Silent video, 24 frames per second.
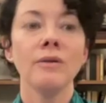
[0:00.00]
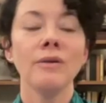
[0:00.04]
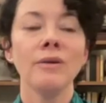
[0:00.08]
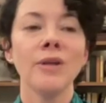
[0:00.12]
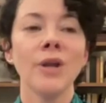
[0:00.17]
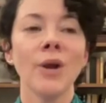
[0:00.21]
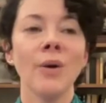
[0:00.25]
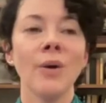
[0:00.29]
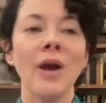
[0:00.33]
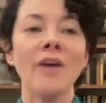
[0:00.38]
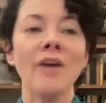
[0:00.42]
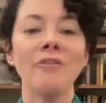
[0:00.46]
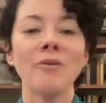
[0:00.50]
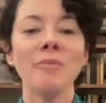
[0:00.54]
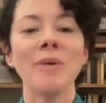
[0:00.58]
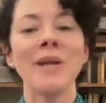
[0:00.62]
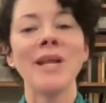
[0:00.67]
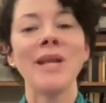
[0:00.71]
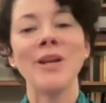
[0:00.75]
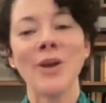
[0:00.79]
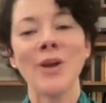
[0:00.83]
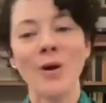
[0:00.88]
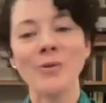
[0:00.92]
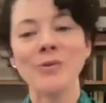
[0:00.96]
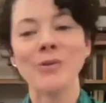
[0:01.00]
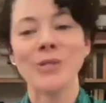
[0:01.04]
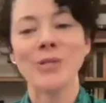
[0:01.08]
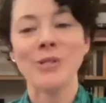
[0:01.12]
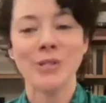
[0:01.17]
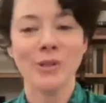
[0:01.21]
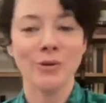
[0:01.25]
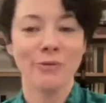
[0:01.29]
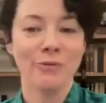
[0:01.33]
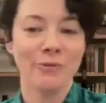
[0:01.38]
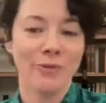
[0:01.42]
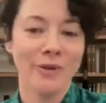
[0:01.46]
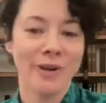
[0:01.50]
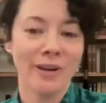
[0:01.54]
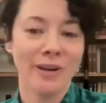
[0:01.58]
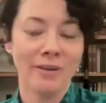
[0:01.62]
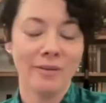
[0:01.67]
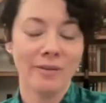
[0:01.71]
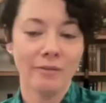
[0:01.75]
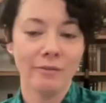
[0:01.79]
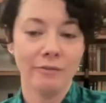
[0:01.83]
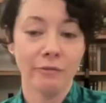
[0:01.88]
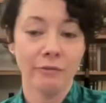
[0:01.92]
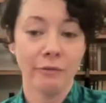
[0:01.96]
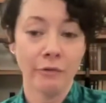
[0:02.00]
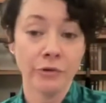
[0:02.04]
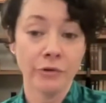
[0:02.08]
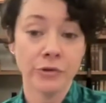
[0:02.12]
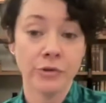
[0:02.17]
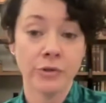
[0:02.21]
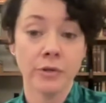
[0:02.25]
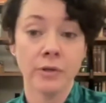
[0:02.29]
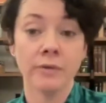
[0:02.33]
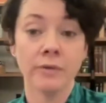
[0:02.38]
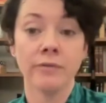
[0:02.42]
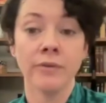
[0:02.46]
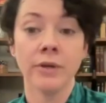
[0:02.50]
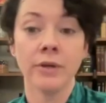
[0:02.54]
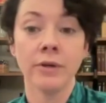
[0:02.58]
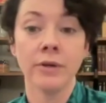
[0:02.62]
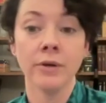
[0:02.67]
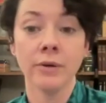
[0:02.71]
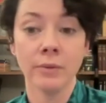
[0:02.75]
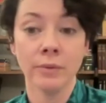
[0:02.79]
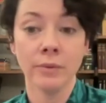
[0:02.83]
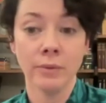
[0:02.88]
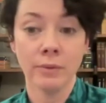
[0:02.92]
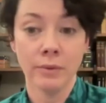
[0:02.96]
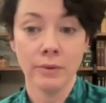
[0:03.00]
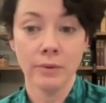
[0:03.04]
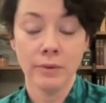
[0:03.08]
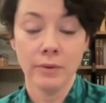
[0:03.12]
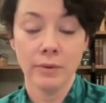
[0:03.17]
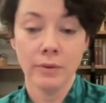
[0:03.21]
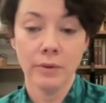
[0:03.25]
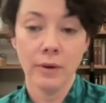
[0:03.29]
you know, everybody knows a different version of you.